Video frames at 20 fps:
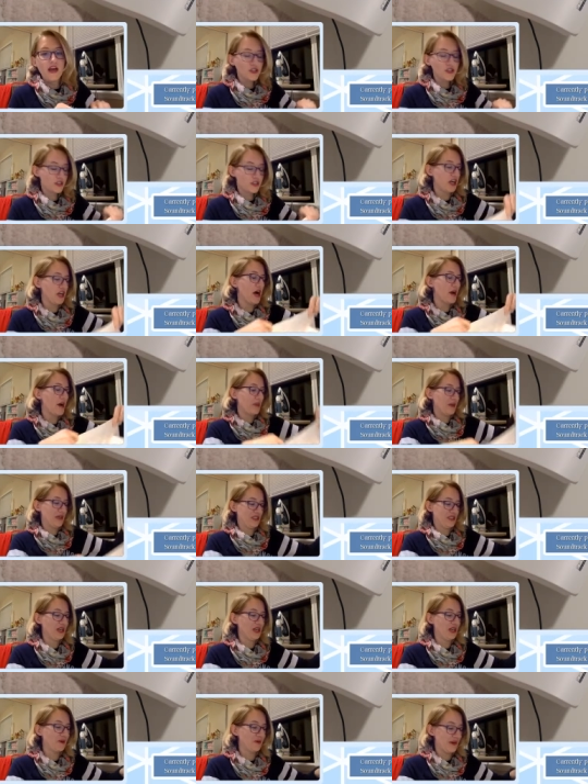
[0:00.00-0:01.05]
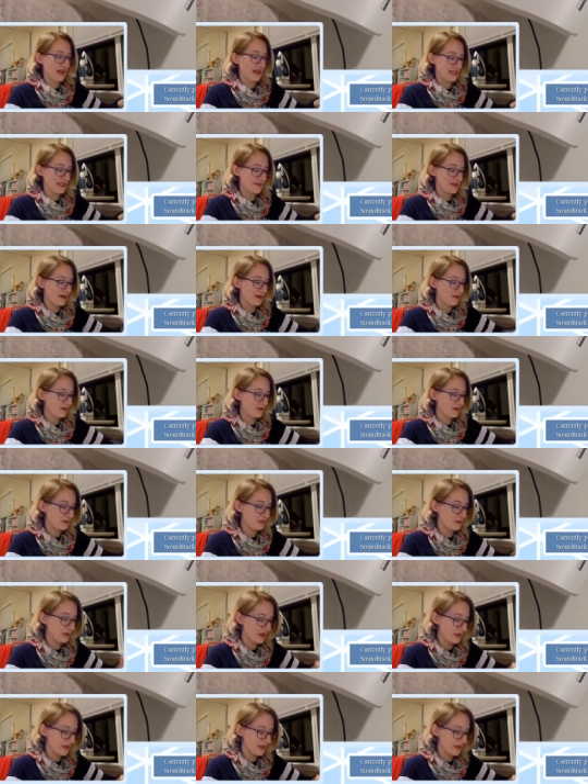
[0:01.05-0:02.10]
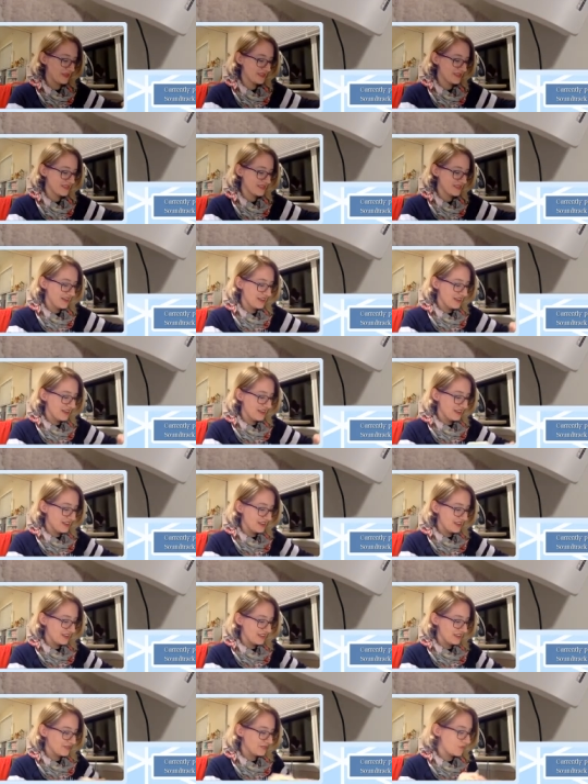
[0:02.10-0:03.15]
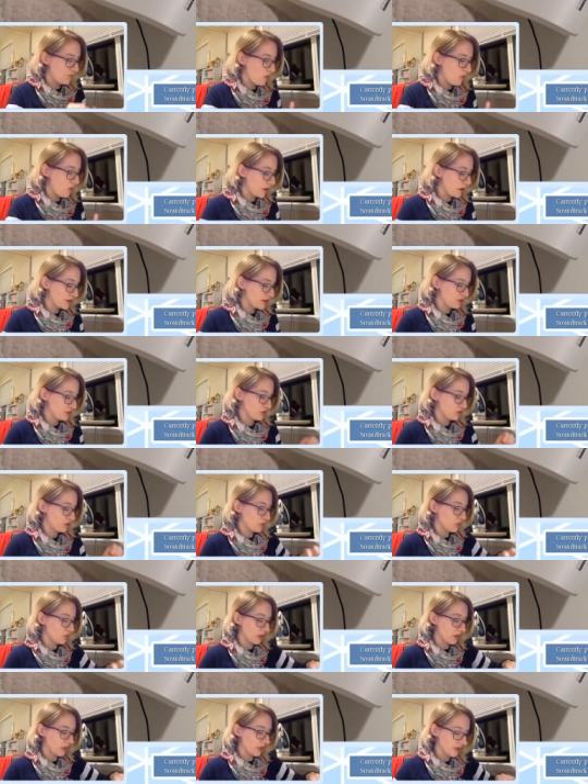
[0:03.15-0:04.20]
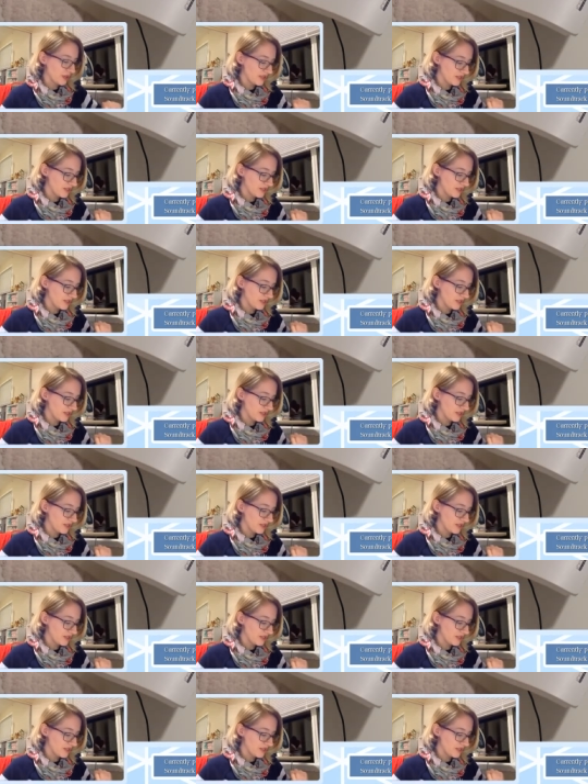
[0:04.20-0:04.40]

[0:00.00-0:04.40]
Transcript: shop at Joann's without coupons. For sure.